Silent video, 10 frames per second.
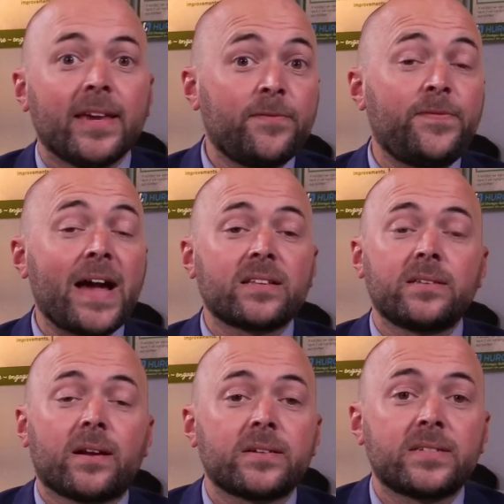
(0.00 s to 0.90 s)
In fact,
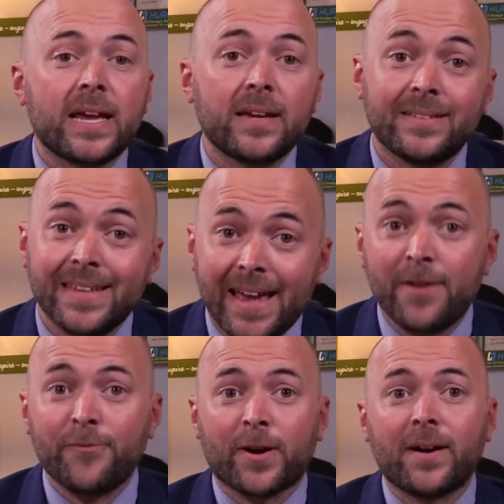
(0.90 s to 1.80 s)
in our second
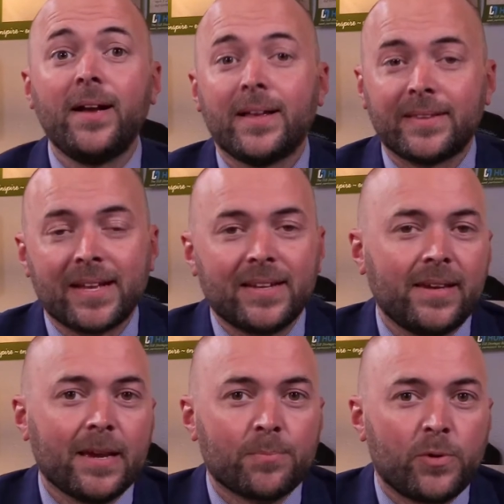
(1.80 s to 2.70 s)
ever
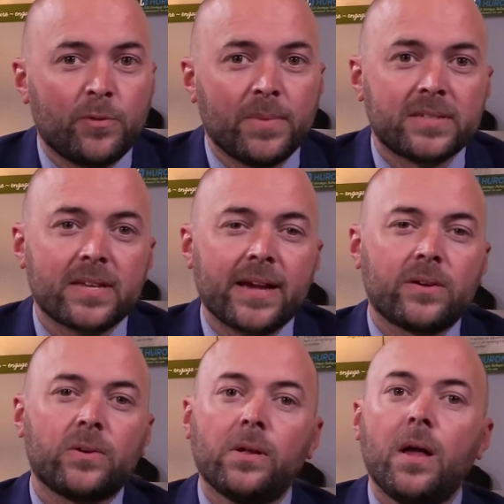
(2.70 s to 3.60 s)
90-day improvement
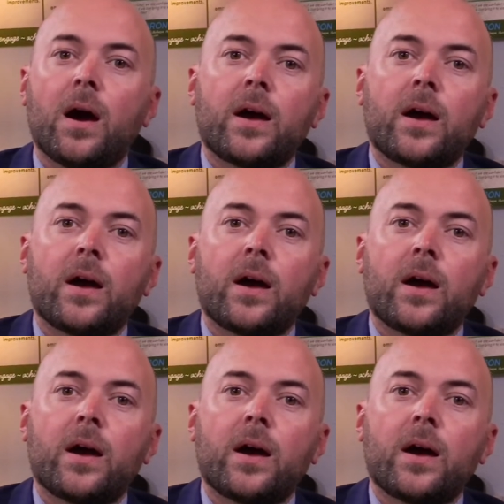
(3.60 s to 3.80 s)
cycle,